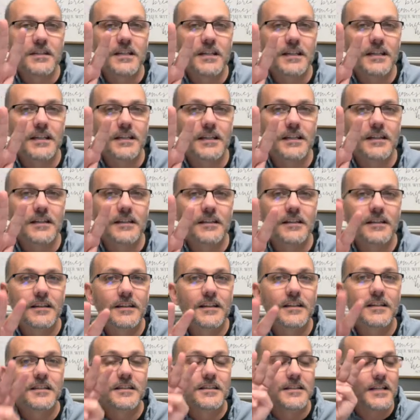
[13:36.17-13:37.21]

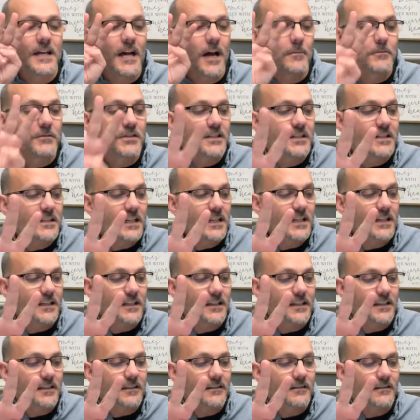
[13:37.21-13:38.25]
10 times
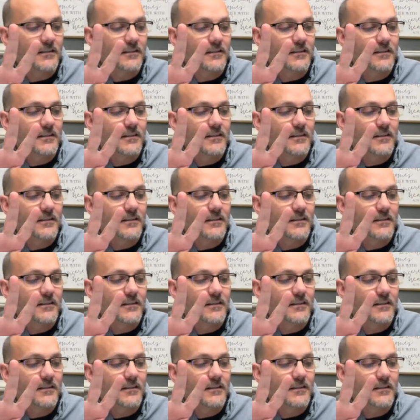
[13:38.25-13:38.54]
10.